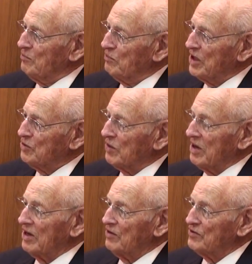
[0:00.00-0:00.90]
B-20, I
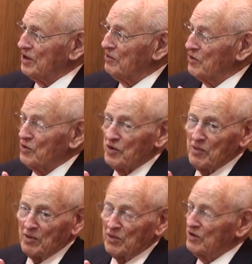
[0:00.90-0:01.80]
don't know, some of you
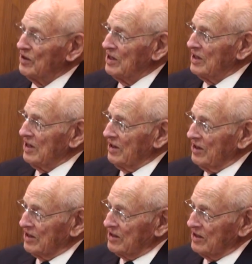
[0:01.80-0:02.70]
remember
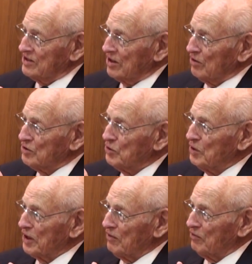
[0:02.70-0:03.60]
that General
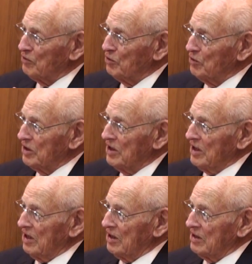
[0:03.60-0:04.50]
Doolittle flew
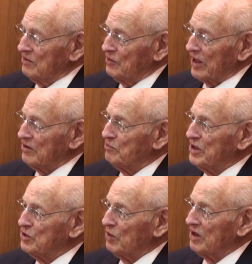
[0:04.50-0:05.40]
a flight of
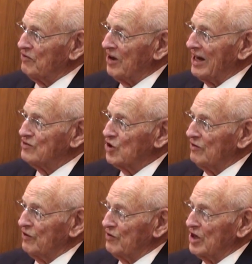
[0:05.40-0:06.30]
B-25s
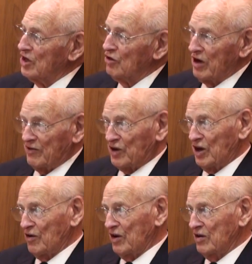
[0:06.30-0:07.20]
off of an aircraft
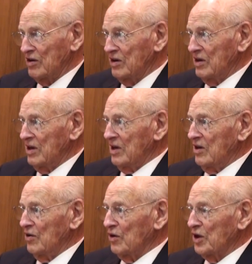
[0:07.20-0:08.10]
carrier
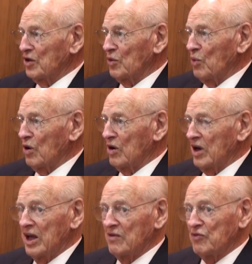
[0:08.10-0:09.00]
early in the war
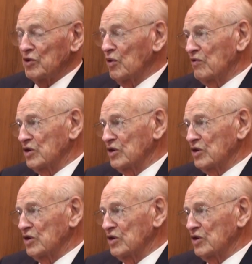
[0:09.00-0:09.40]
and flew over